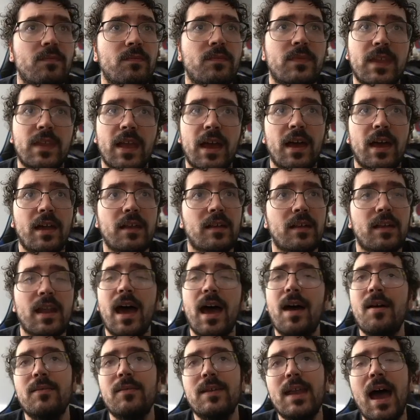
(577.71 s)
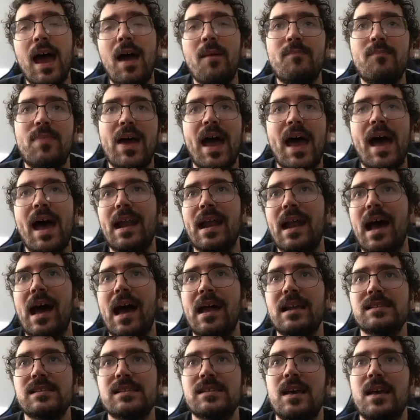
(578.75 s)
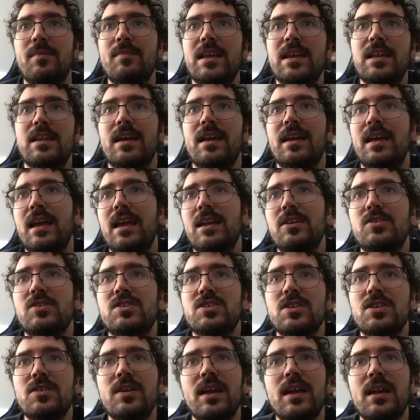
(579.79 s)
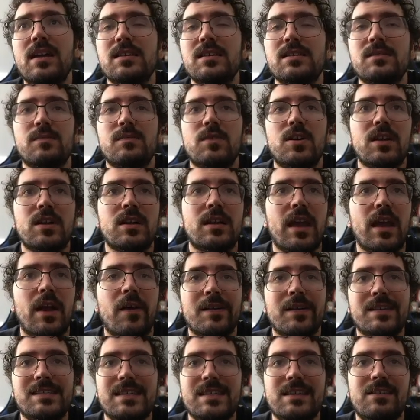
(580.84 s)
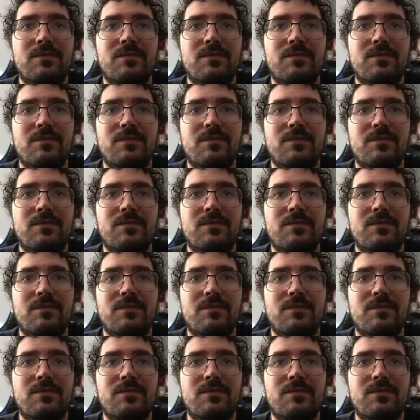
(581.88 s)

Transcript: yeah, not not bad. Honestly, I mean, again, you're still getting some good guaranteed